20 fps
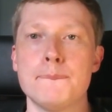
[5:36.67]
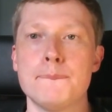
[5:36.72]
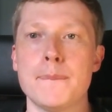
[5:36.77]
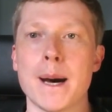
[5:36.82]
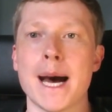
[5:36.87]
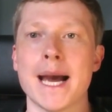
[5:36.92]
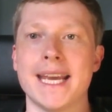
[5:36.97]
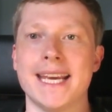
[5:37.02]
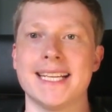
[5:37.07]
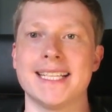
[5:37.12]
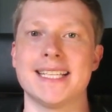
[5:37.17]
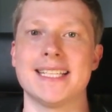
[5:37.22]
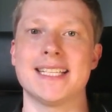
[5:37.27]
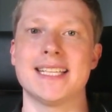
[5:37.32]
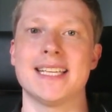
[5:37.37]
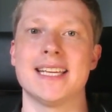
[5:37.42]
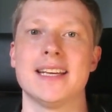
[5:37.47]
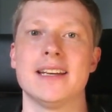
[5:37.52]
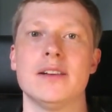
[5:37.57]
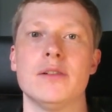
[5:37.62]

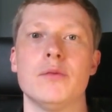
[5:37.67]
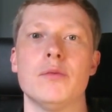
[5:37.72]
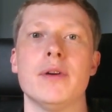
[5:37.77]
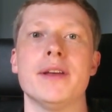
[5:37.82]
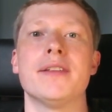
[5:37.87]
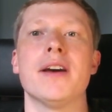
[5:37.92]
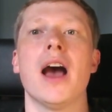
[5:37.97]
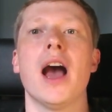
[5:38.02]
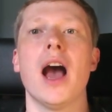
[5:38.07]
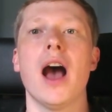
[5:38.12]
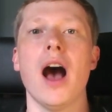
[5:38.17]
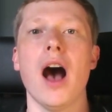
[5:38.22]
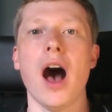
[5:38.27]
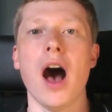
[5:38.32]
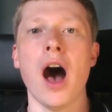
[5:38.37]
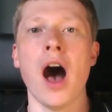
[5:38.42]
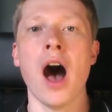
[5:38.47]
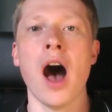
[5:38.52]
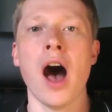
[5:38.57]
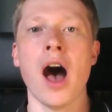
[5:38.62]
bite with
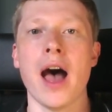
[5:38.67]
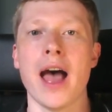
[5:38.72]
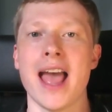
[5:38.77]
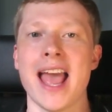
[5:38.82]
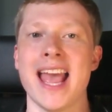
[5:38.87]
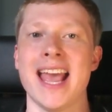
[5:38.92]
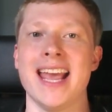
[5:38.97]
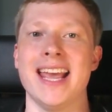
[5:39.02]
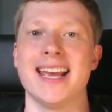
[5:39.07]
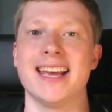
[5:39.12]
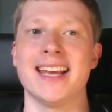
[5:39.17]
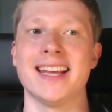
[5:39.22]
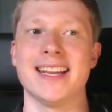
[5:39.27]
I